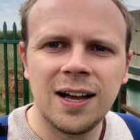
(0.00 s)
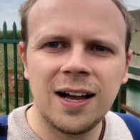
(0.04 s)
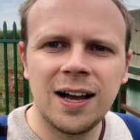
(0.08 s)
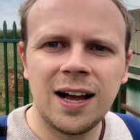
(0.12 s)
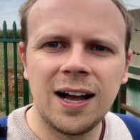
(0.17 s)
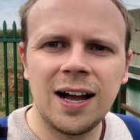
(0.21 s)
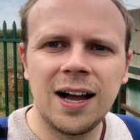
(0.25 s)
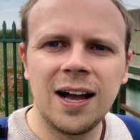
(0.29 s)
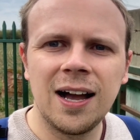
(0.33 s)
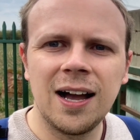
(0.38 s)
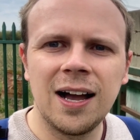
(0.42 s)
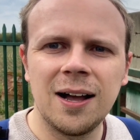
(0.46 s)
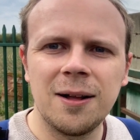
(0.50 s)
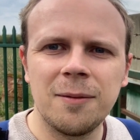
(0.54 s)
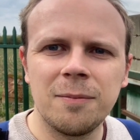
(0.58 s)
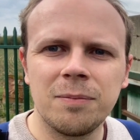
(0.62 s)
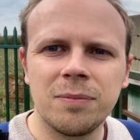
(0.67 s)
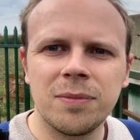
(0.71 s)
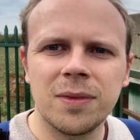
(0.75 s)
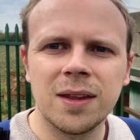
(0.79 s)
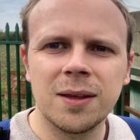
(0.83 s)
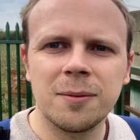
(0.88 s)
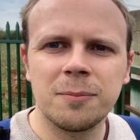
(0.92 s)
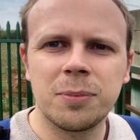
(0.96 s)

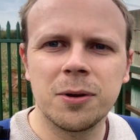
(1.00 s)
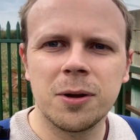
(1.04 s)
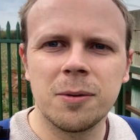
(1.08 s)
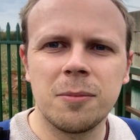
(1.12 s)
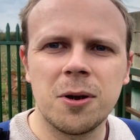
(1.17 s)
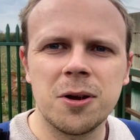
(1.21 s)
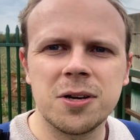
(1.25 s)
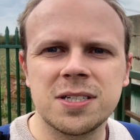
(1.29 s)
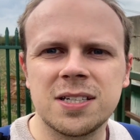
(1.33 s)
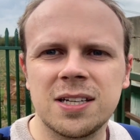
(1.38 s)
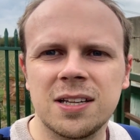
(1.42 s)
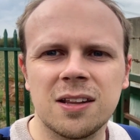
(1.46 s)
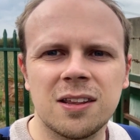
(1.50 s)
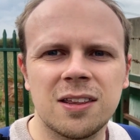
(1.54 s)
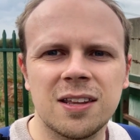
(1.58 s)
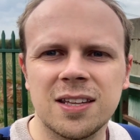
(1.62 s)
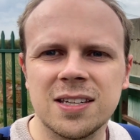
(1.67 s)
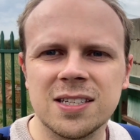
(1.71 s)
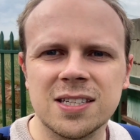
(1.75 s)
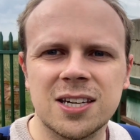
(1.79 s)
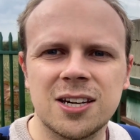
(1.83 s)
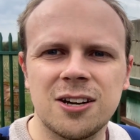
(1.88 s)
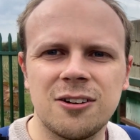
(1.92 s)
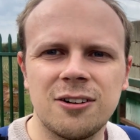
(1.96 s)
But mostly the thing
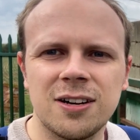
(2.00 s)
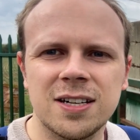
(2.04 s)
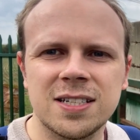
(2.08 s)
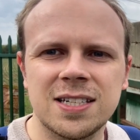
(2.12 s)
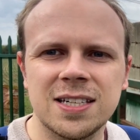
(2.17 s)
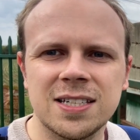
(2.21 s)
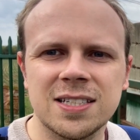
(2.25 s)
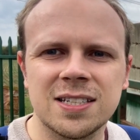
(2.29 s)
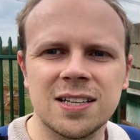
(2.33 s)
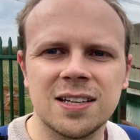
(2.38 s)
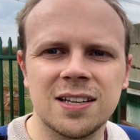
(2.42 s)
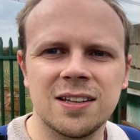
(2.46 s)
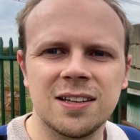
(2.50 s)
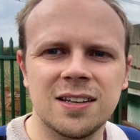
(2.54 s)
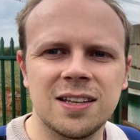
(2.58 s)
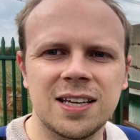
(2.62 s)
that's curious is that